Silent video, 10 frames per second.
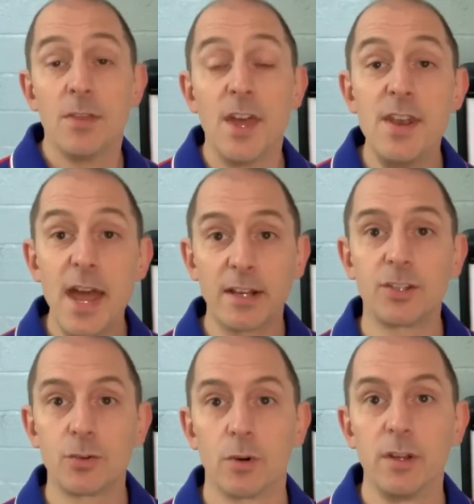The next
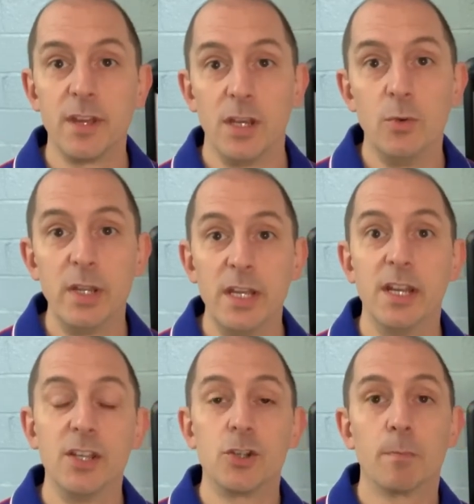story that you need
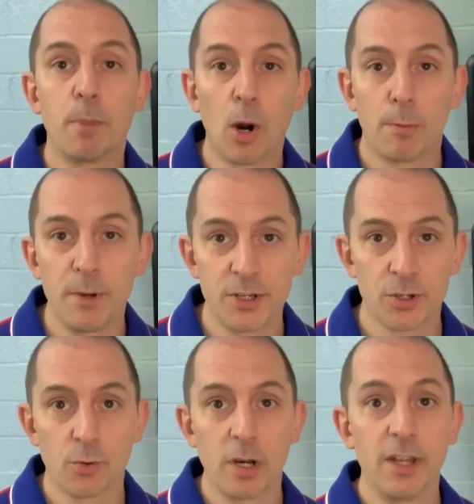is your purpose
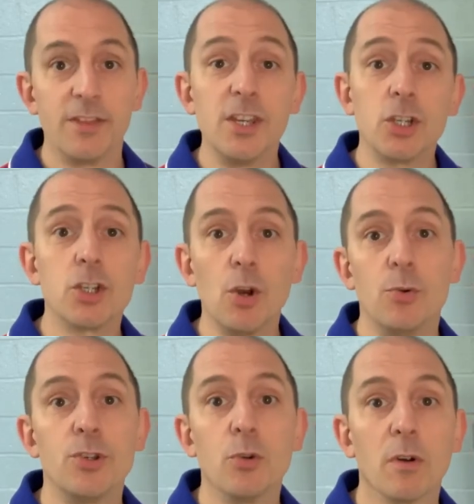story. This
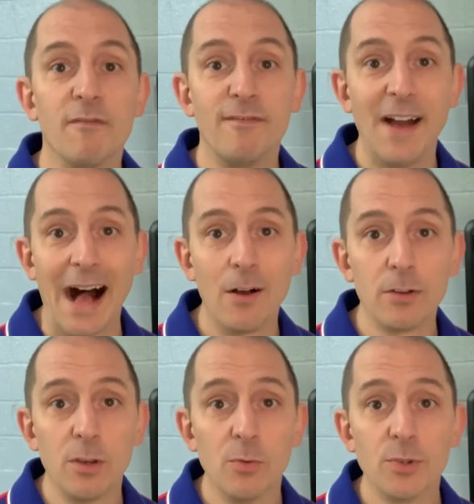shows your
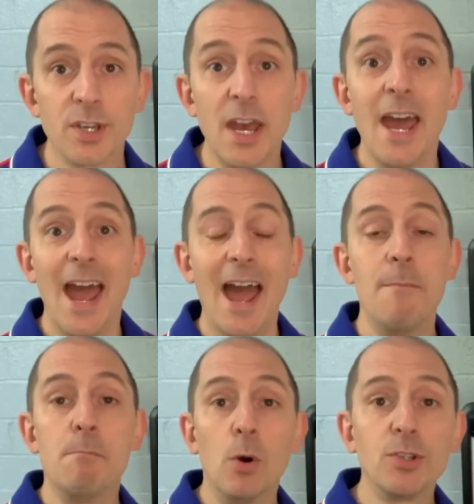values. And
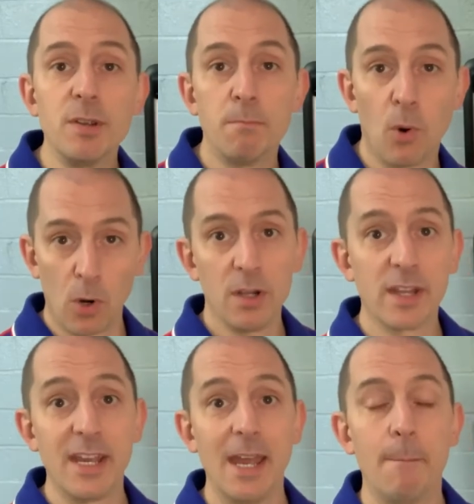most
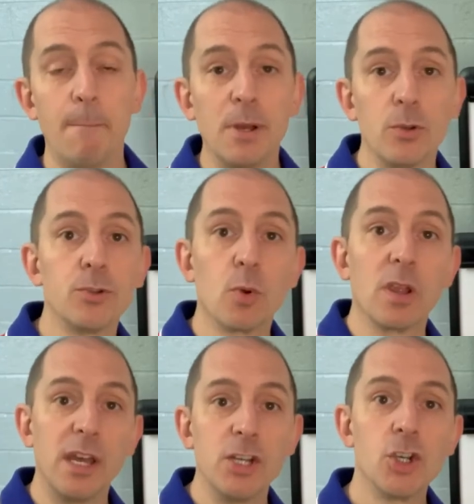importantly, it builds
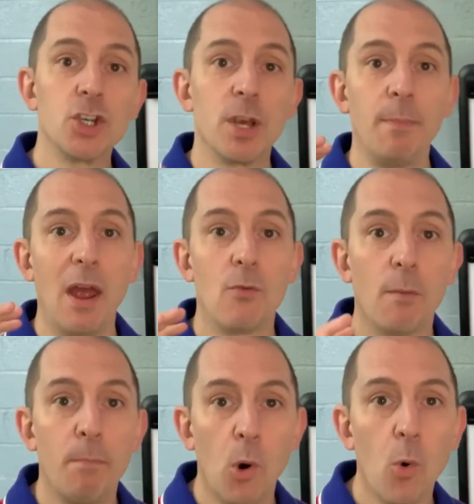relationship and
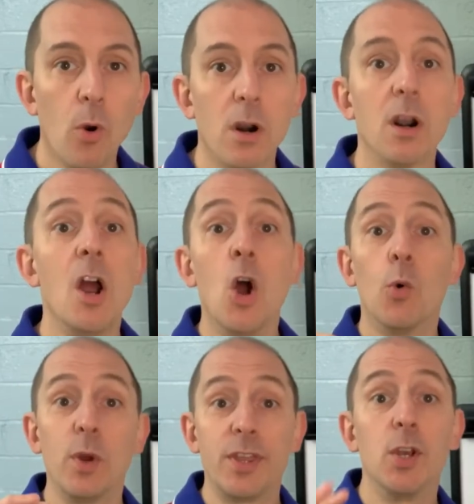rapport
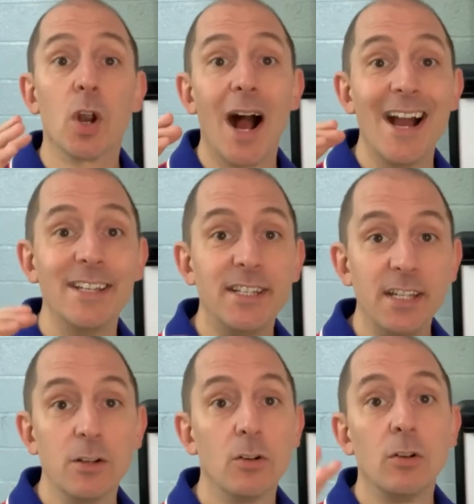with your
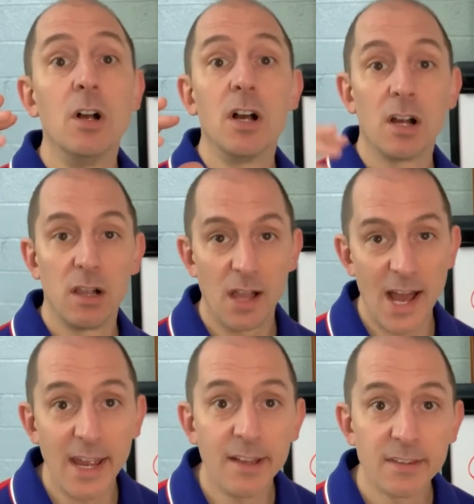ideal
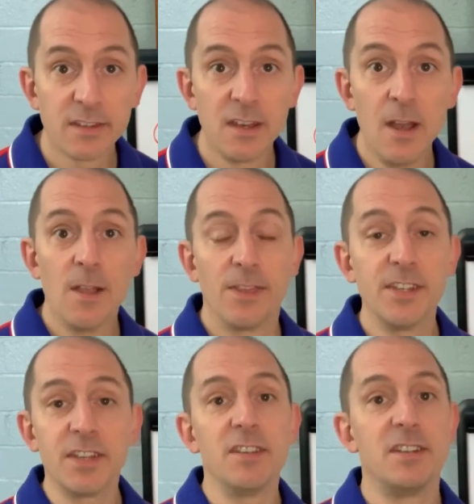clients.
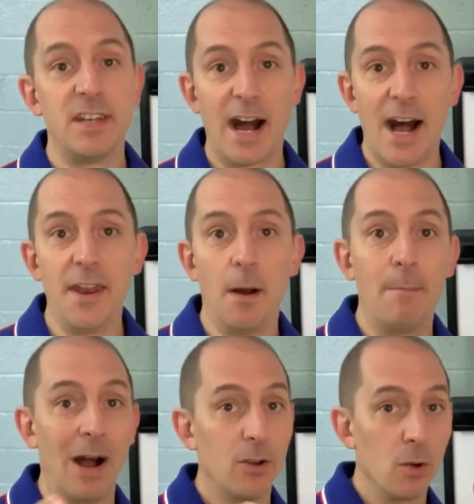This is not
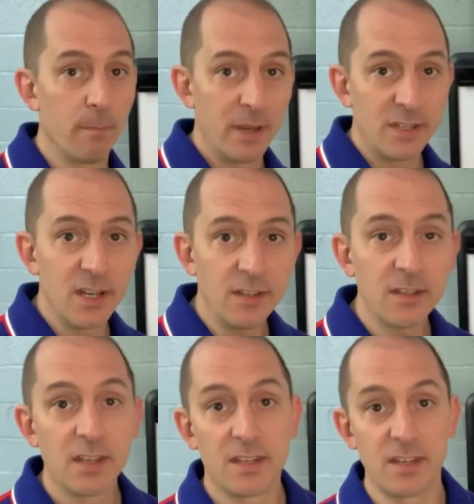about your business.
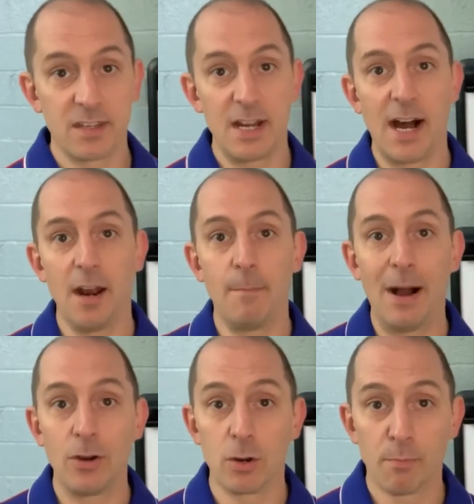This is not
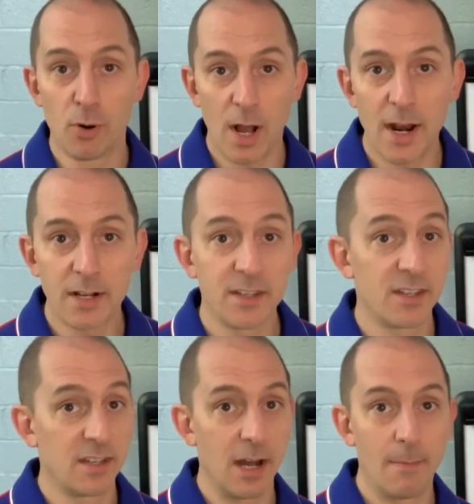about your product. This
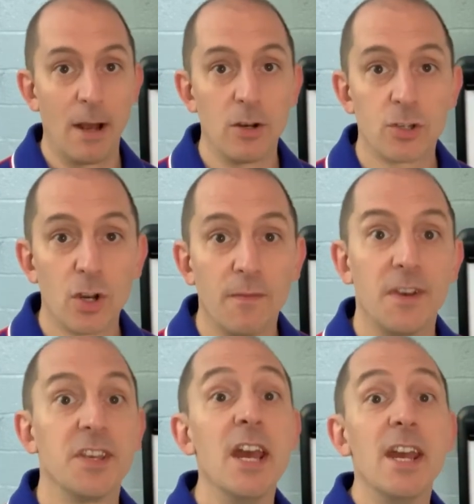is not about your
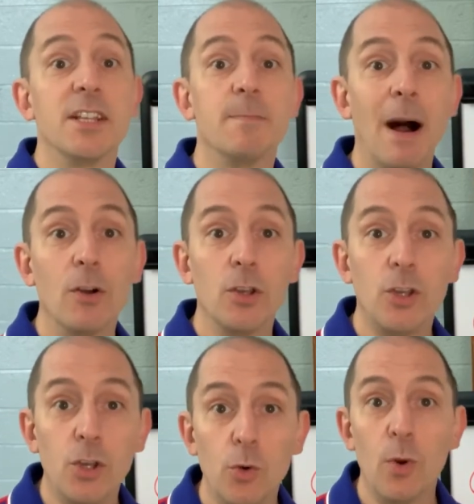service. It's about
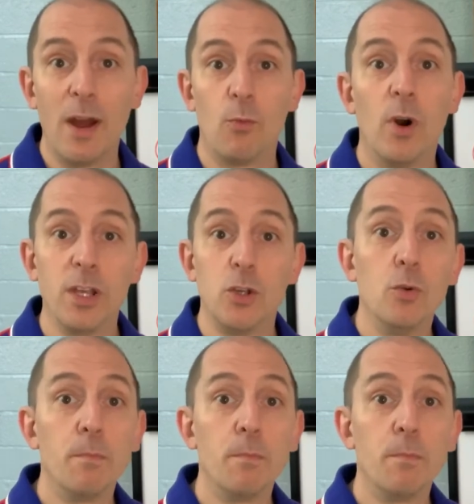you and what you